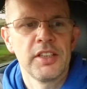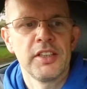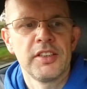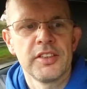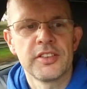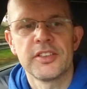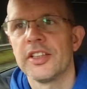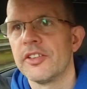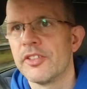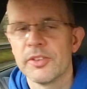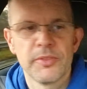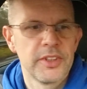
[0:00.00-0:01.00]
heated
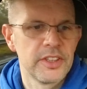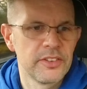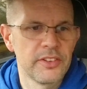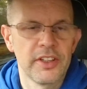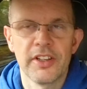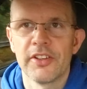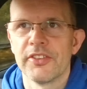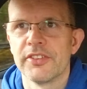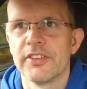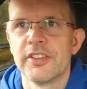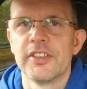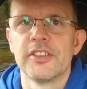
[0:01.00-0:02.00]
steering wheel
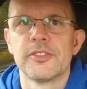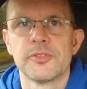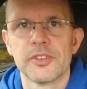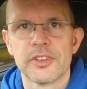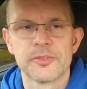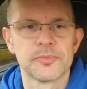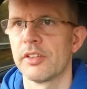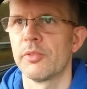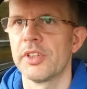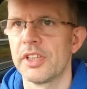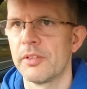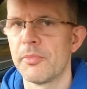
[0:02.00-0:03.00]
on. So
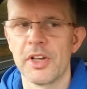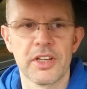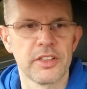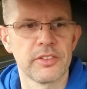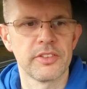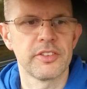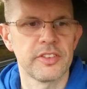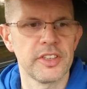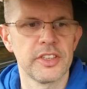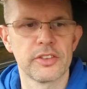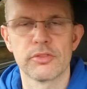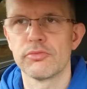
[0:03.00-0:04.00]
within a mile the
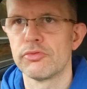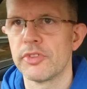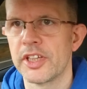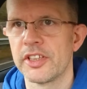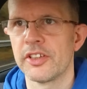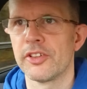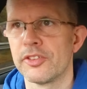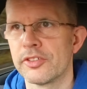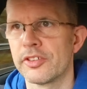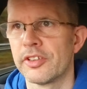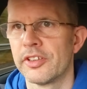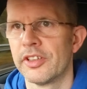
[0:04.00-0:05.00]
seat's red hot.
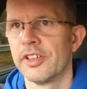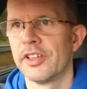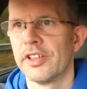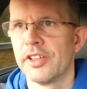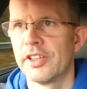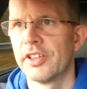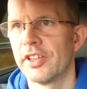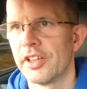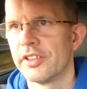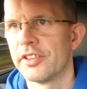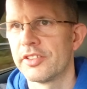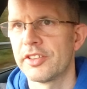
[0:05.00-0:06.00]

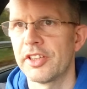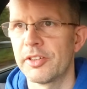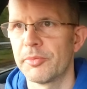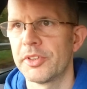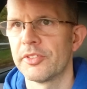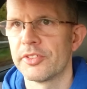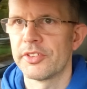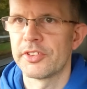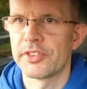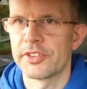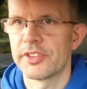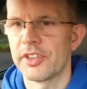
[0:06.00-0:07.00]
The steering wheel's
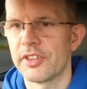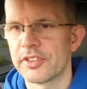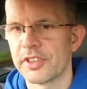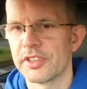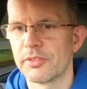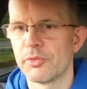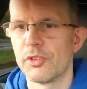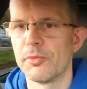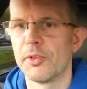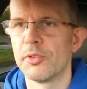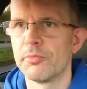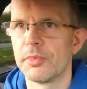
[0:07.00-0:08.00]
just started to
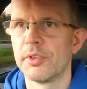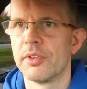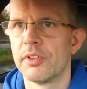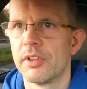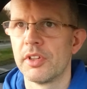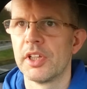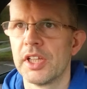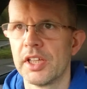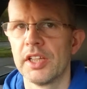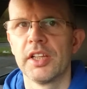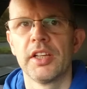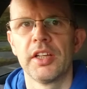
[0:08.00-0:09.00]
warm.
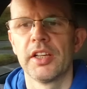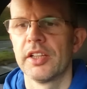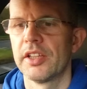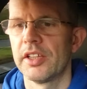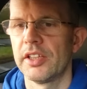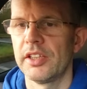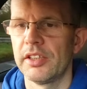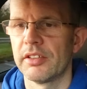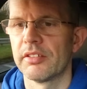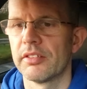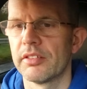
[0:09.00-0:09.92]
The